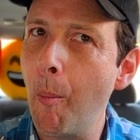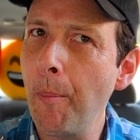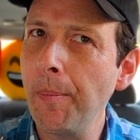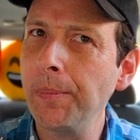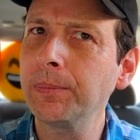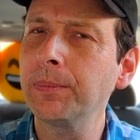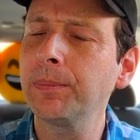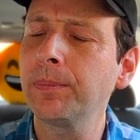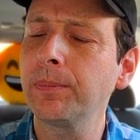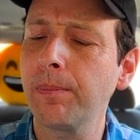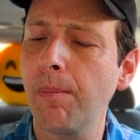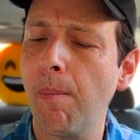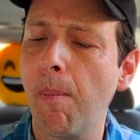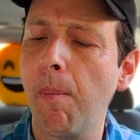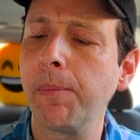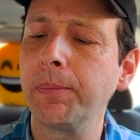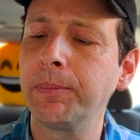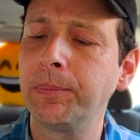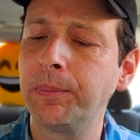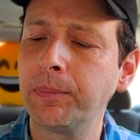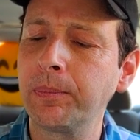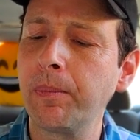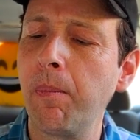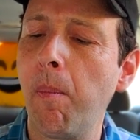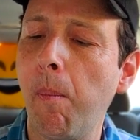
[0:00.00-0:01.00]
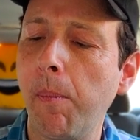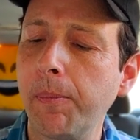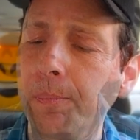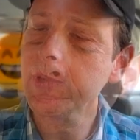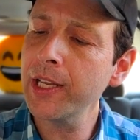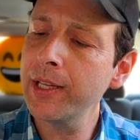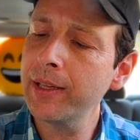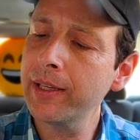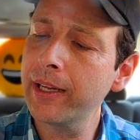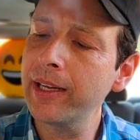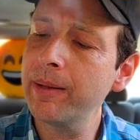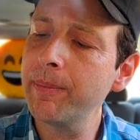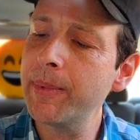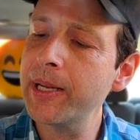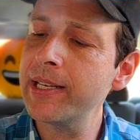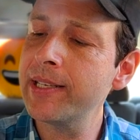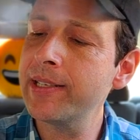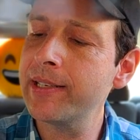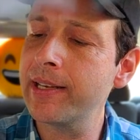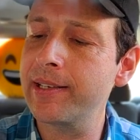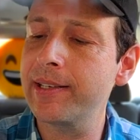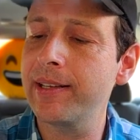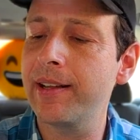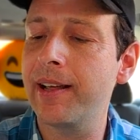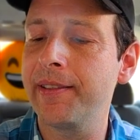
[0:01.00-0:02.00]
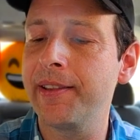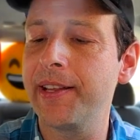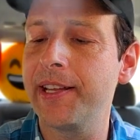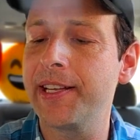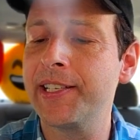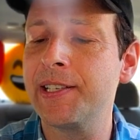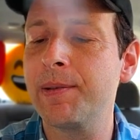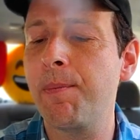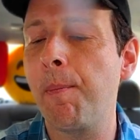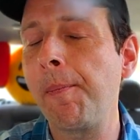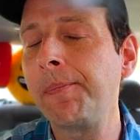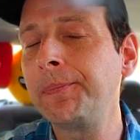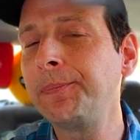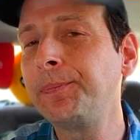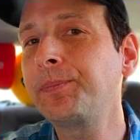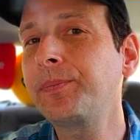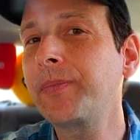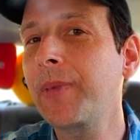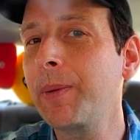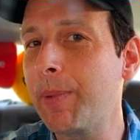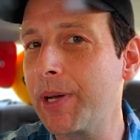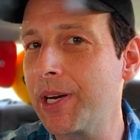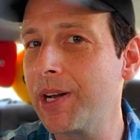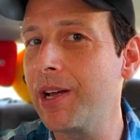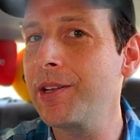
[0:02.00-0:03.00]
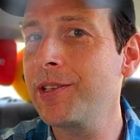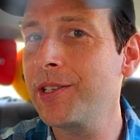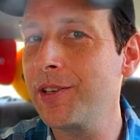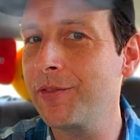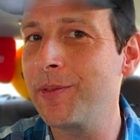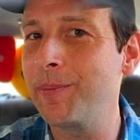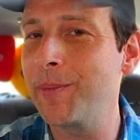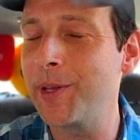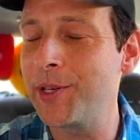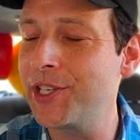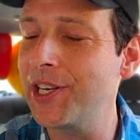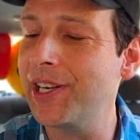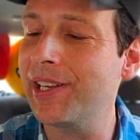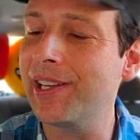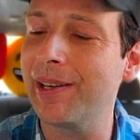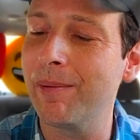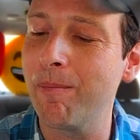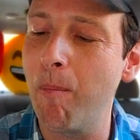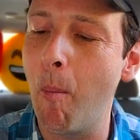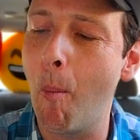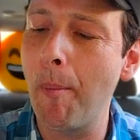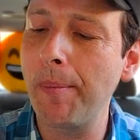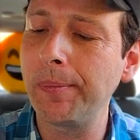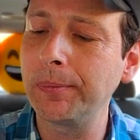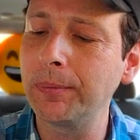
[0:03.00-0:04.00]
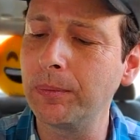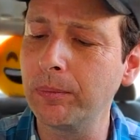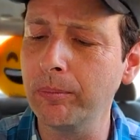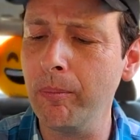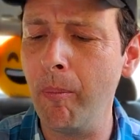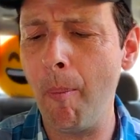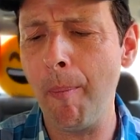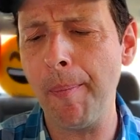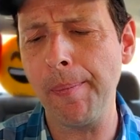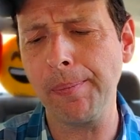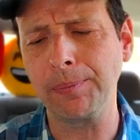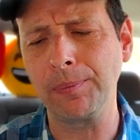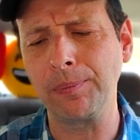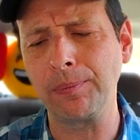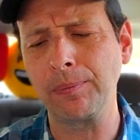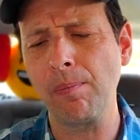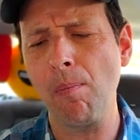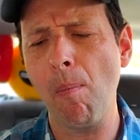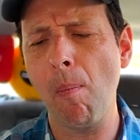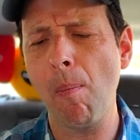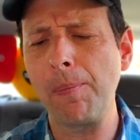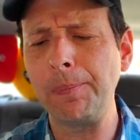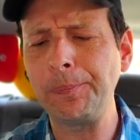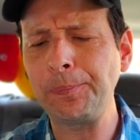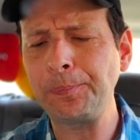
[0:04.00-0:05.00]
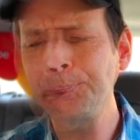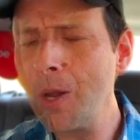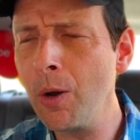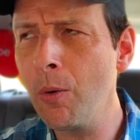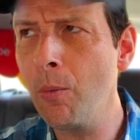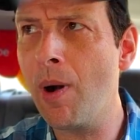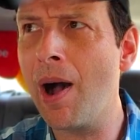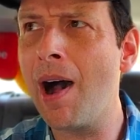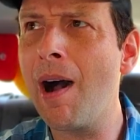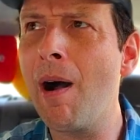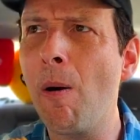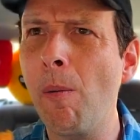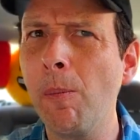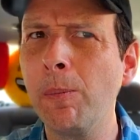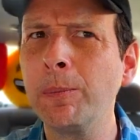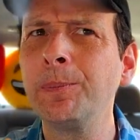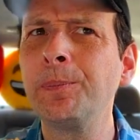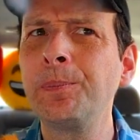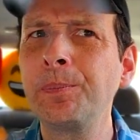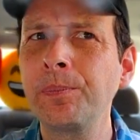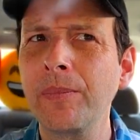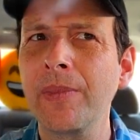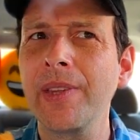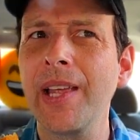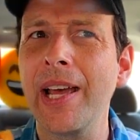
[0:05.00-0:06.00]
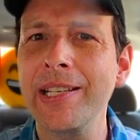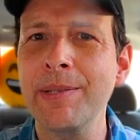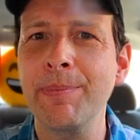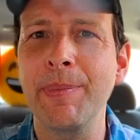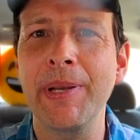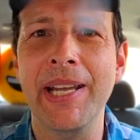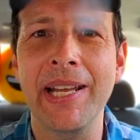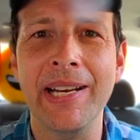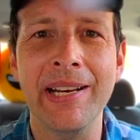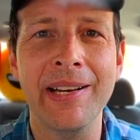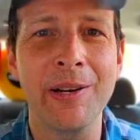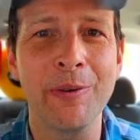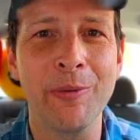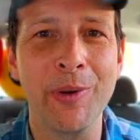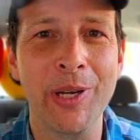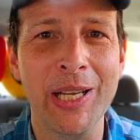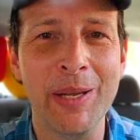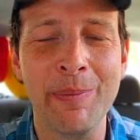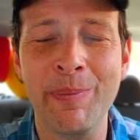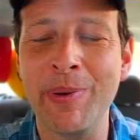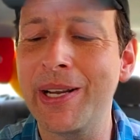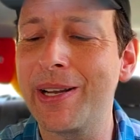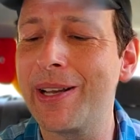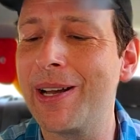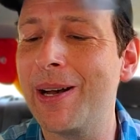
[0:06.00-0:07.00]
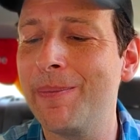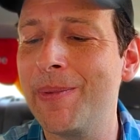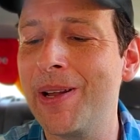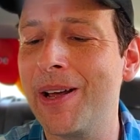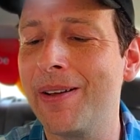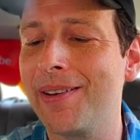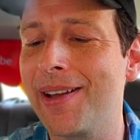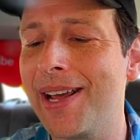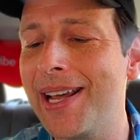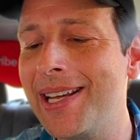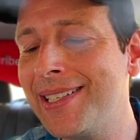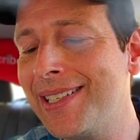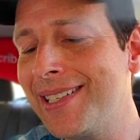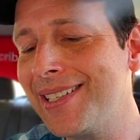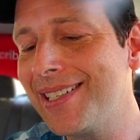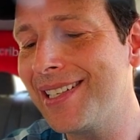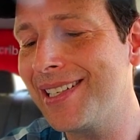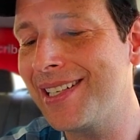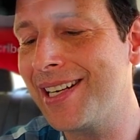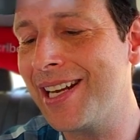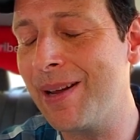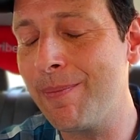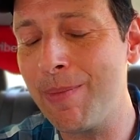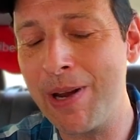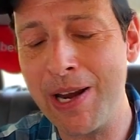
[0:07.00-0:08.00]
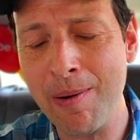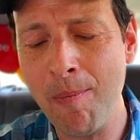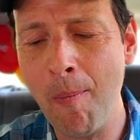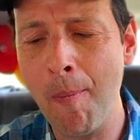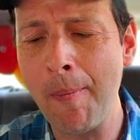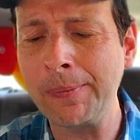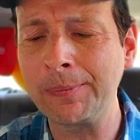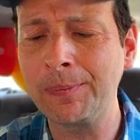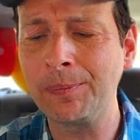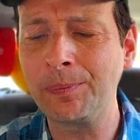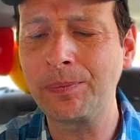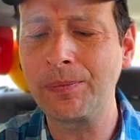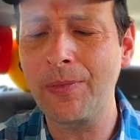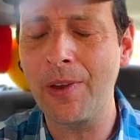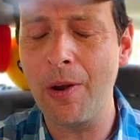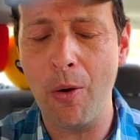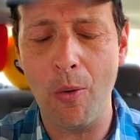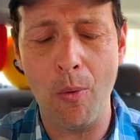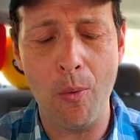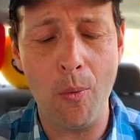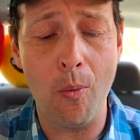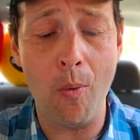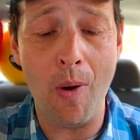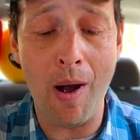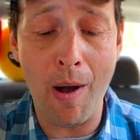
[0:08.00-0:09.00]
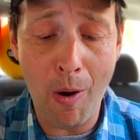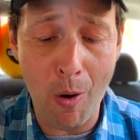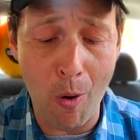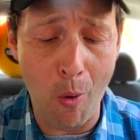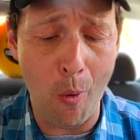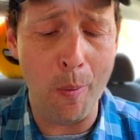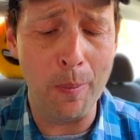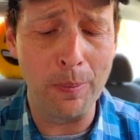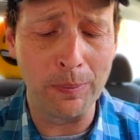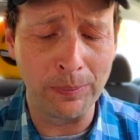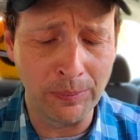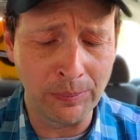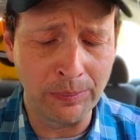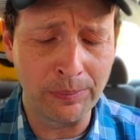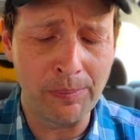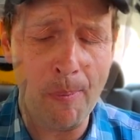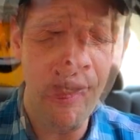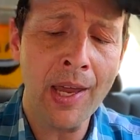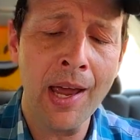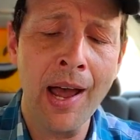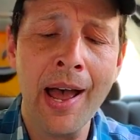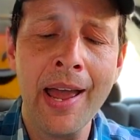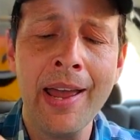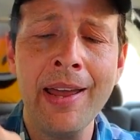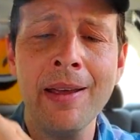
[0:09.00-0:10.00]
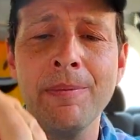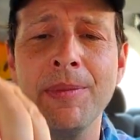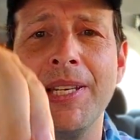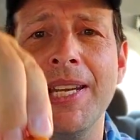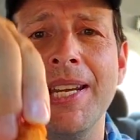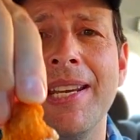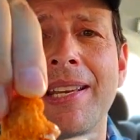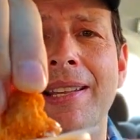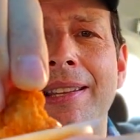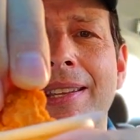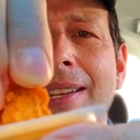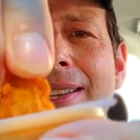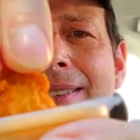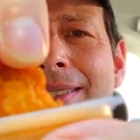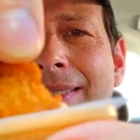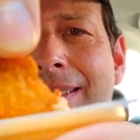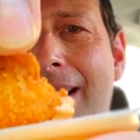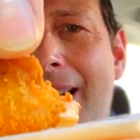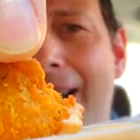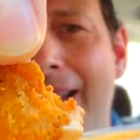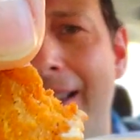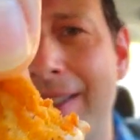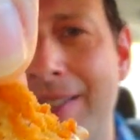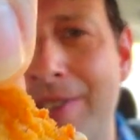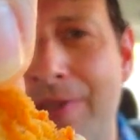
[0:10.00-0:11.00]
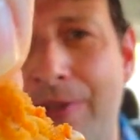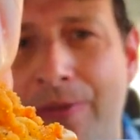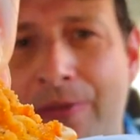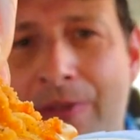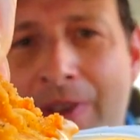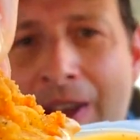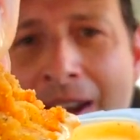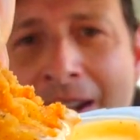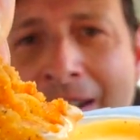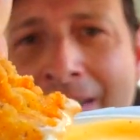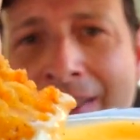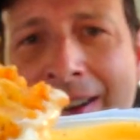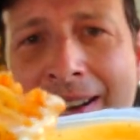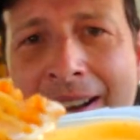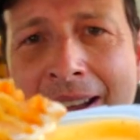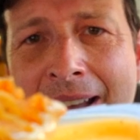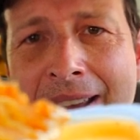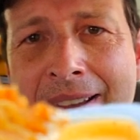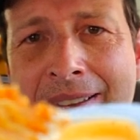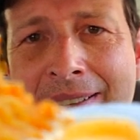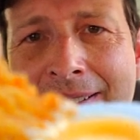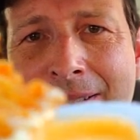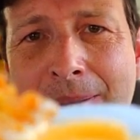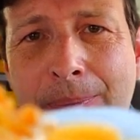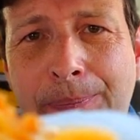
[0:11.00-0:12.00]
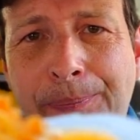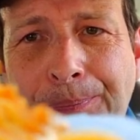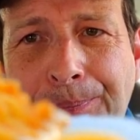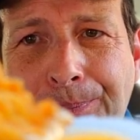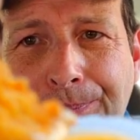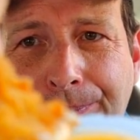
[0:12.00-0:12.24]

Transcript: Mmm. A little bit of sizzle on this, but also from the chicken. Mmm. Wow. That's beginning to really pick up now. Nice and steamy. Whoa. I am digging this, guys. Very nice.